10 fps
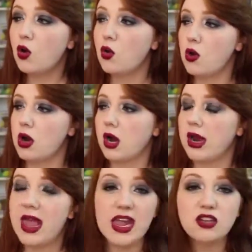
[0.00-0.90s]

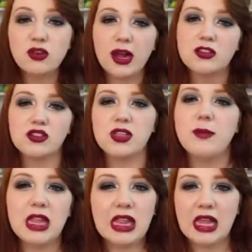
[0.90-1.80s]
or 8 Tracks or
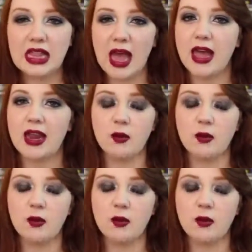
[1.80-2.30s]
something like that.